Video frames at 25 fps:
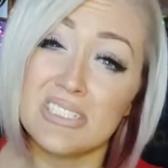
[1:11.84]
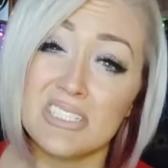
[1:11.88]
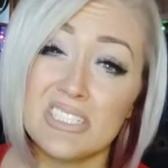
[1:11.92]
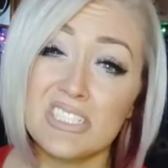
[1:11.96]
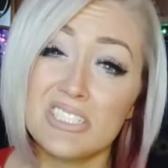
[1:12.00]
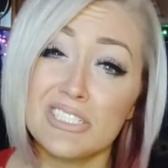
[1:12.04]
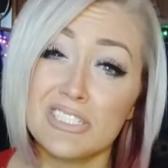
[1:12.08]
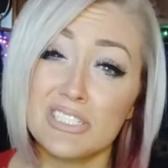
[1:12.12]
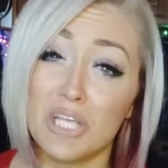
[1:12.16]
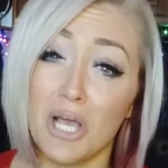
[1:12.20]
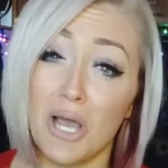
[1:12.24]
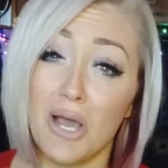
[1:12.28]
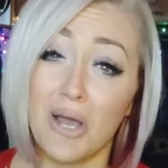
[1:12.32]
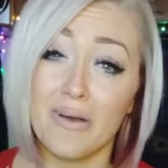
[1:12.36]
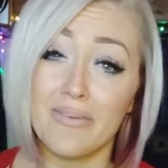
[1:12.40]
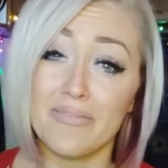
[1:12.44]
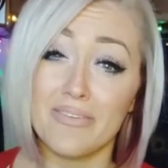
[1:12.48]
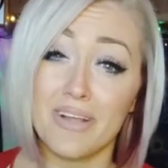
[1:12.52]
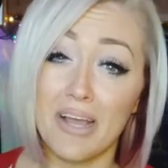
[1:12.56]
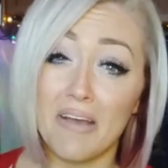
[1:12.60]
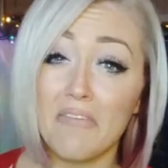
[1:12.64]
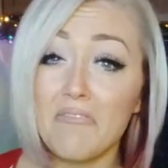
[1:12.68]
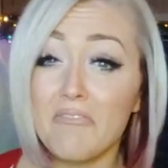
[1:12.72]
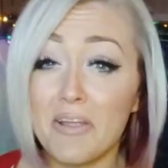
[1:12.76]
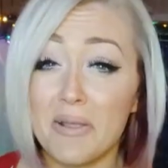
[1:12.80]
so I've
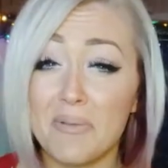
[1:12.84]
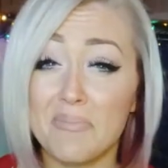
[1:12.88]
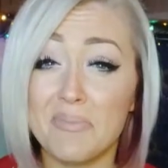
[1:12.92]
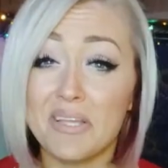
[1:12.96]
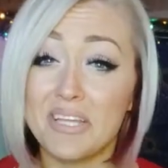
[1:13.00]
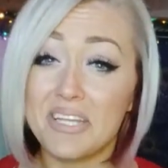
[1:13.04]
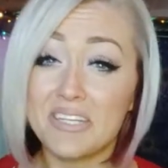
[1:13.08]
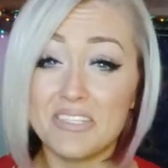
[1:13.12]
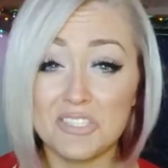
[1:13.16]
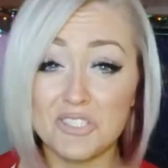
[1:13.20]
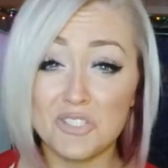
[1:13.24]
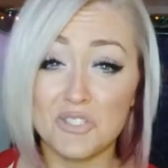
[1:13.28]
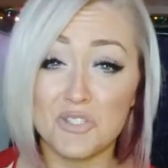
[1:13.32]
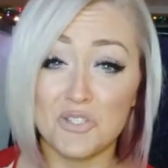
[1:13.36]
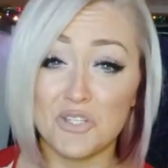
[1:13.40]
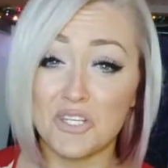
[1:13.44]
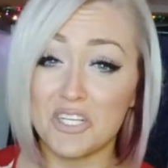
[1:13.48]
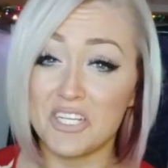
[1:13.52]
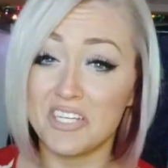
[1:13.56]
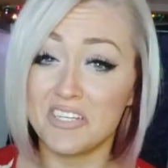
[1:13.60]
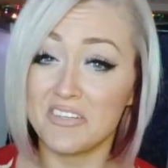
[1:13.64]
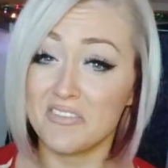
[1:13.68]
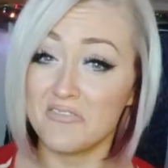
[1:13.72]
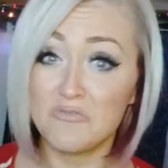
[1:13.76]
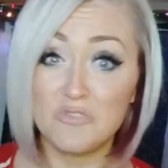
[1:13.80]
got family
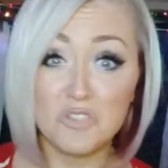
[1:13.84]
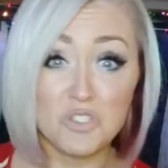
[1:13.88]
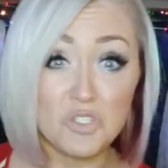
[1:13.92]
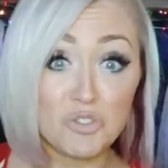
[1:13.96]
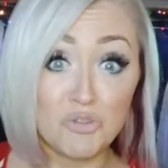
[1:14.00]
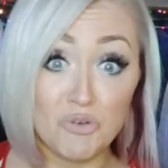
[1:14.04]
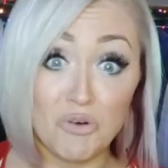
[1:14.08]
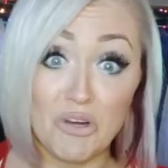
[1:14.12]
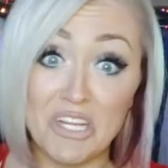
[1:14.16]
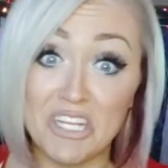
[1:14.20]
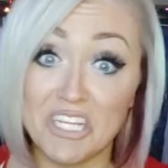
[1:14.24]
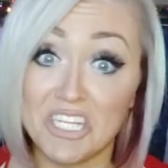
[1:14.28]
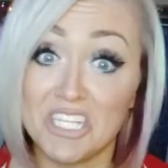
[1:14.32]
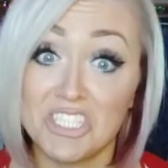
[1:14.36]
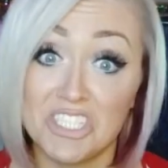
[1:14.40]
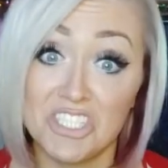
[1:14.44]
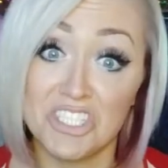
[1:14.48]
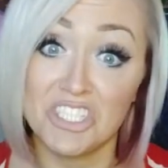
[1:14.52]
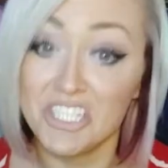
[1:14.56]
history of strange